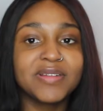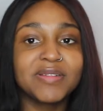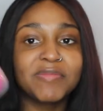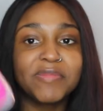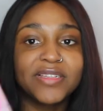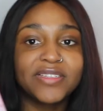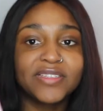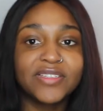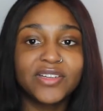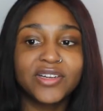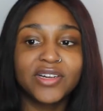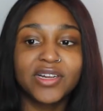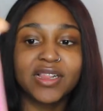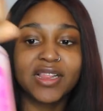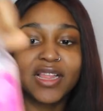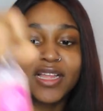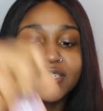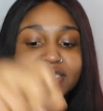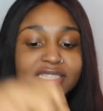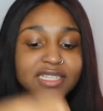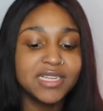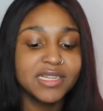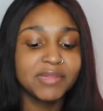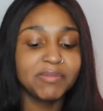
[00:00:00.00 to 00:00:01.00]
Micellar
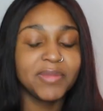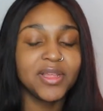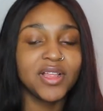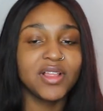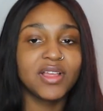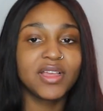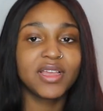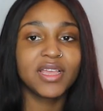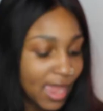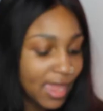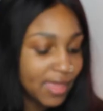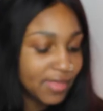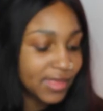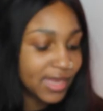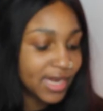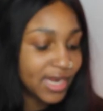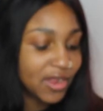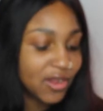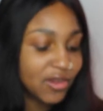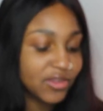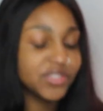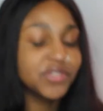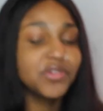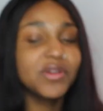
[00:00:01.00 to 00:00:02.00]
Cleansing Milk. And then
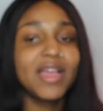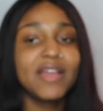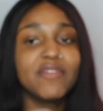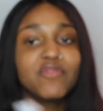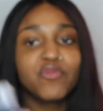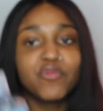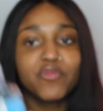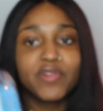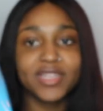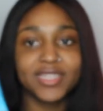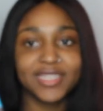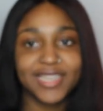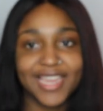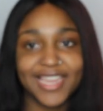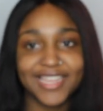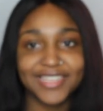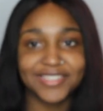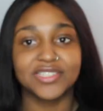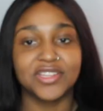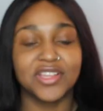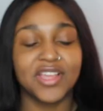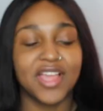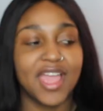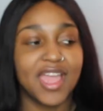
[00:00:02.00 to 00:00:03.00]
I also have Witch
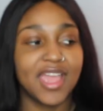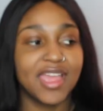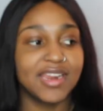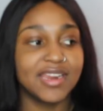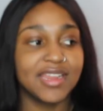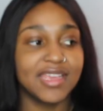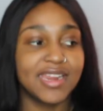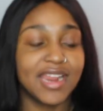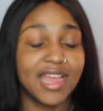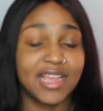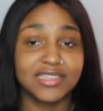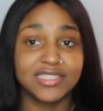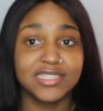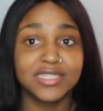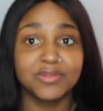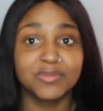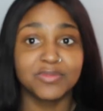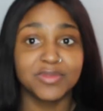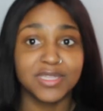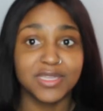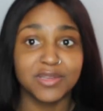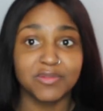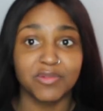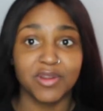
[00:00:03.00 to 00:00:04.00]
Hazel, and it actually
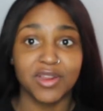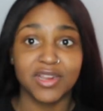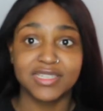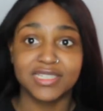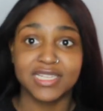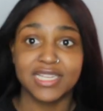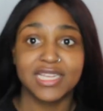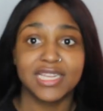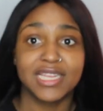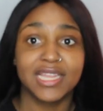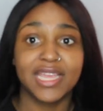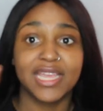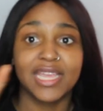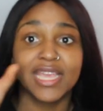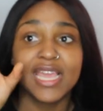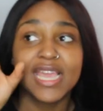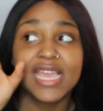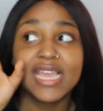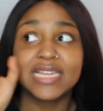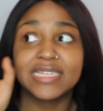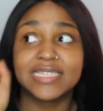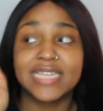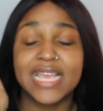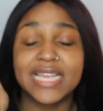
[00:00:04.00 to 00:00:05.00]
really works. It like
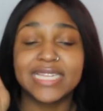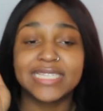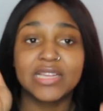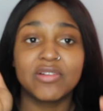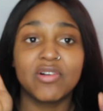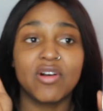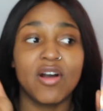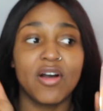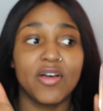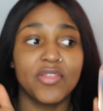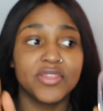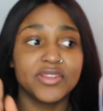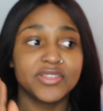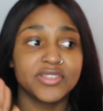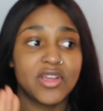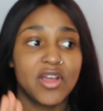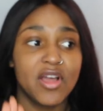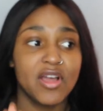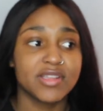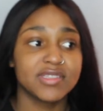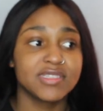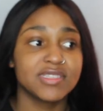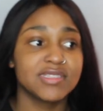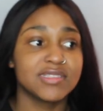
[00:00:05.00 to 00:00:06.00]
takes out all the
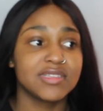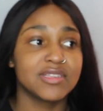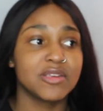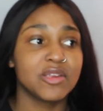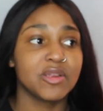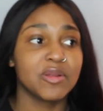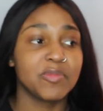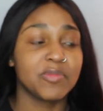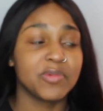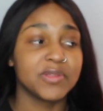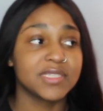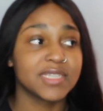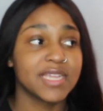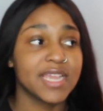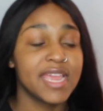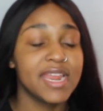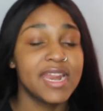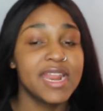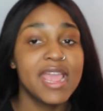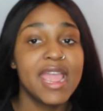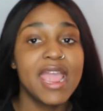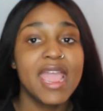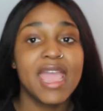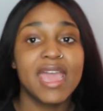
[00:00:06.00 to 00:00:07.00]
toxins on your
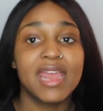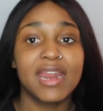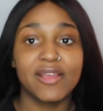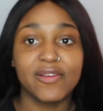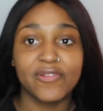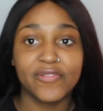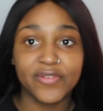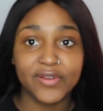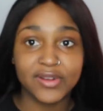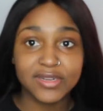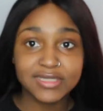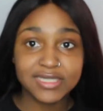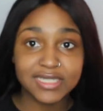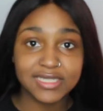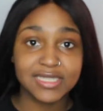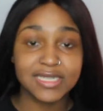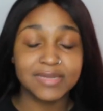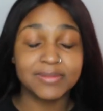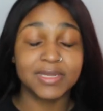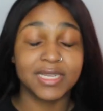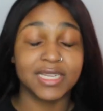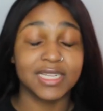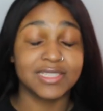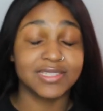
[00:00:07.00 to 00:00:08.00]
skin, and at first it
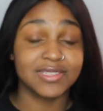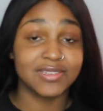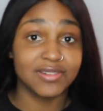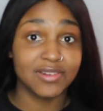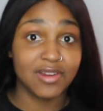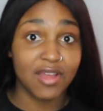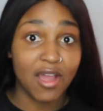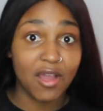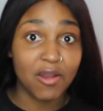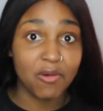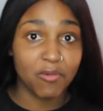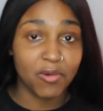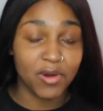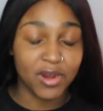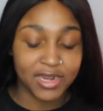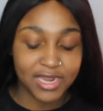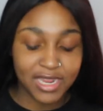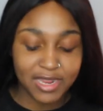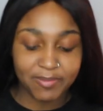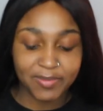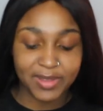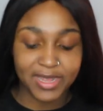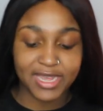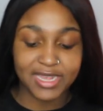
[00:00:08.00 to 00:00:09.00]
seems like it's not
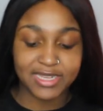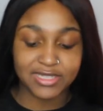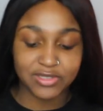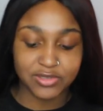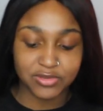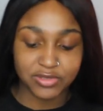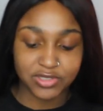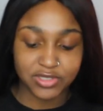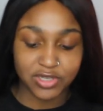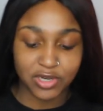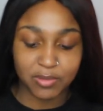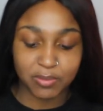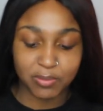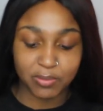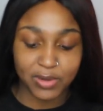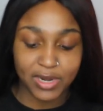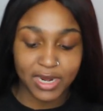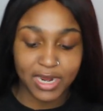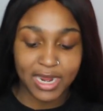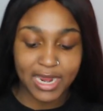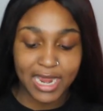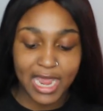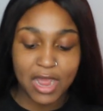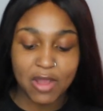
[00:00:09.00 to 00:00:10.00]
working because you start
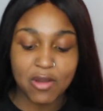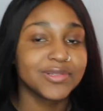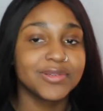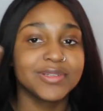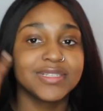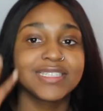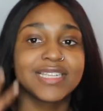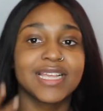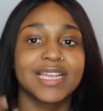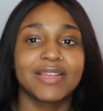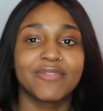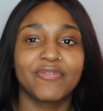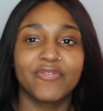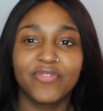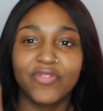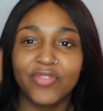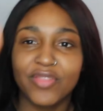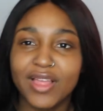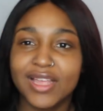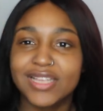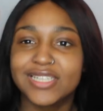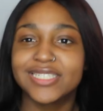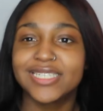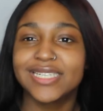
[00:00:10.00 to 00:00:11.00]
breaking out. So it's like
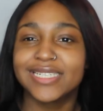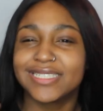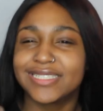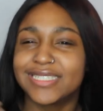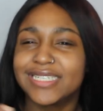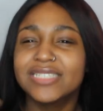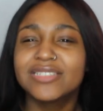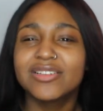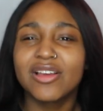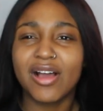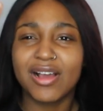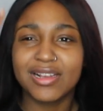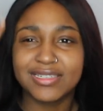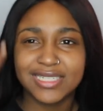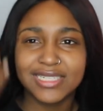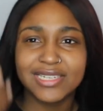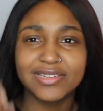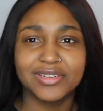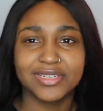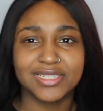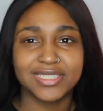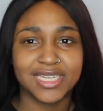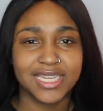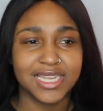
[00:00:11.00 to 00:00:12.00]
flushing,
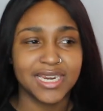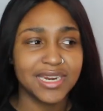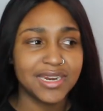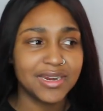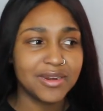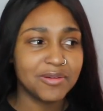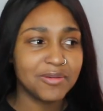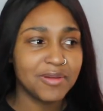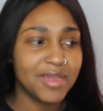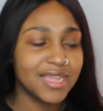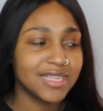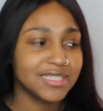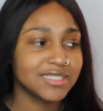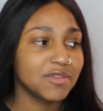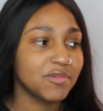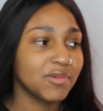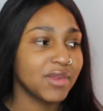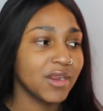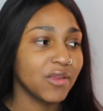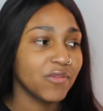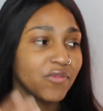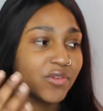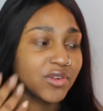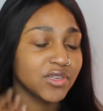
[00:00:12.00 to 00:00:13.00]
detoxing your skin in a way. So
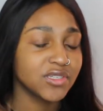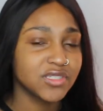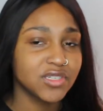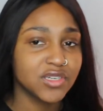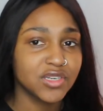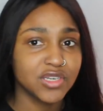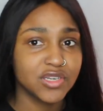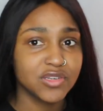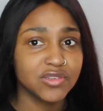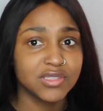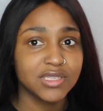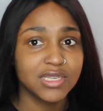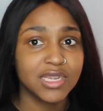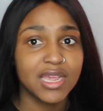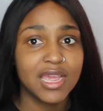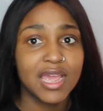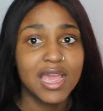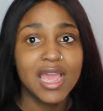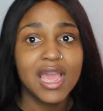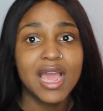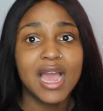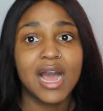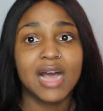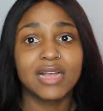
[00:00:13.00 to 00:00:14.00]
when I first started using it,
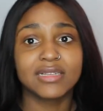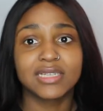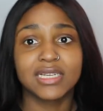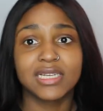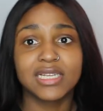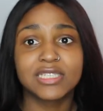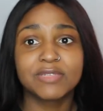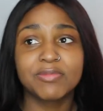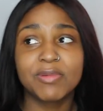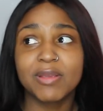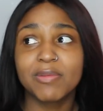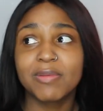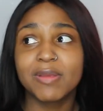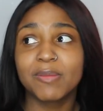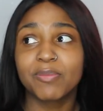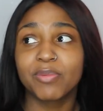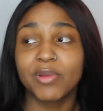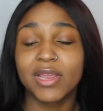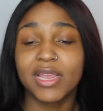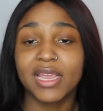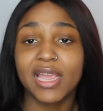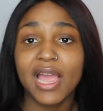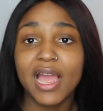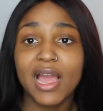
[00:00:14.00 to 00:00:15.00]
I was like, it's making me
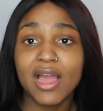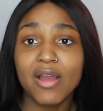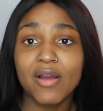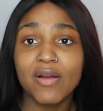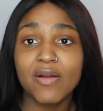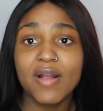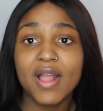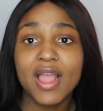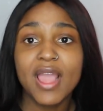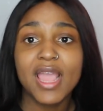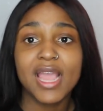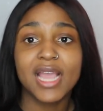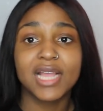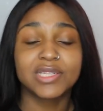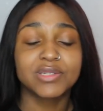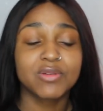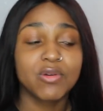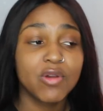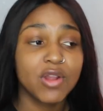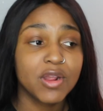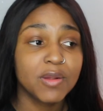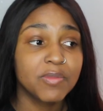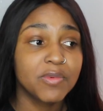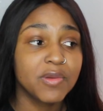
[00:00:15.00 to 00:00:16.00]
break out, it's
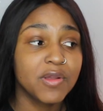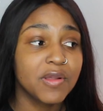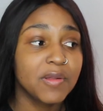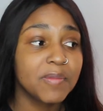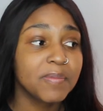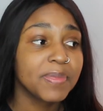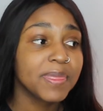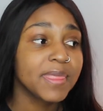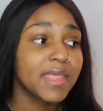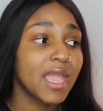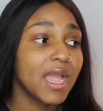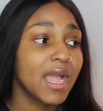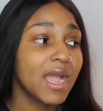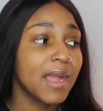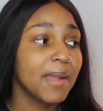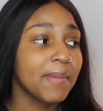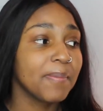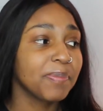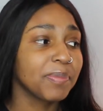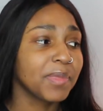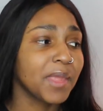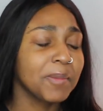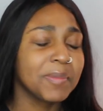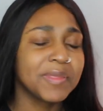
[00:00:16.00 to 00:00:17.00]
horrible.
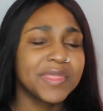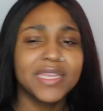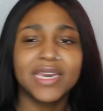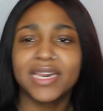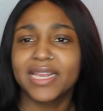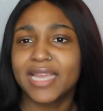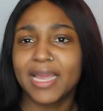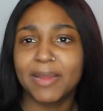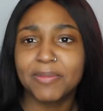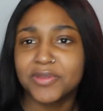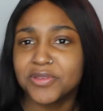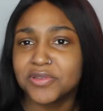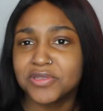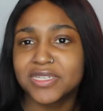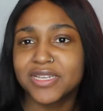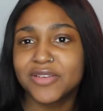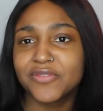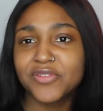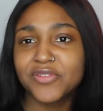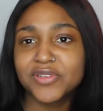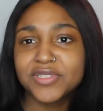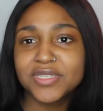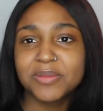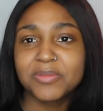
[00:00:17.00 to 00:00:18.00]
But then I kept
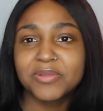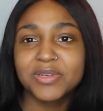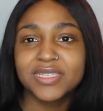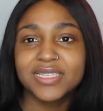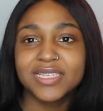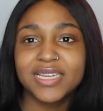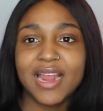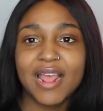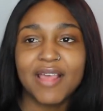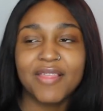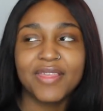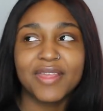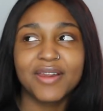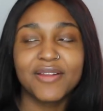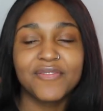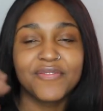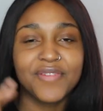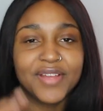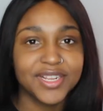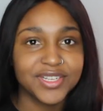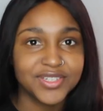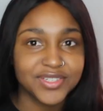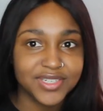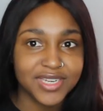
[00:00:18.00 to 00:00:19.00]
using it for some reason, and then
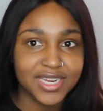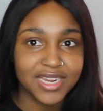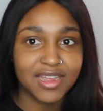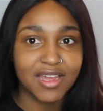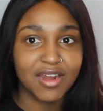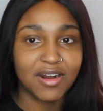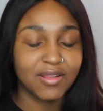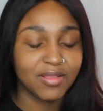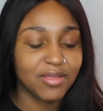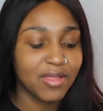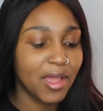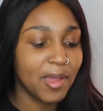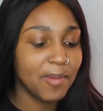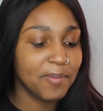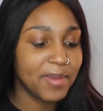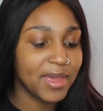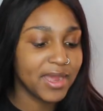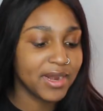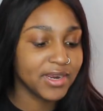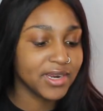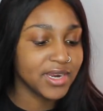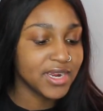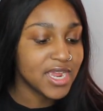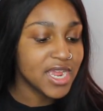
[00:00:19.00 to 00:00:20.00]
eventually it got a lot
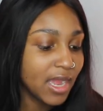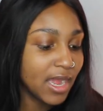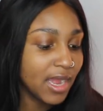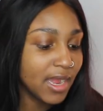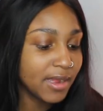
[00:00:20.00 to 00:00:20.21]
better.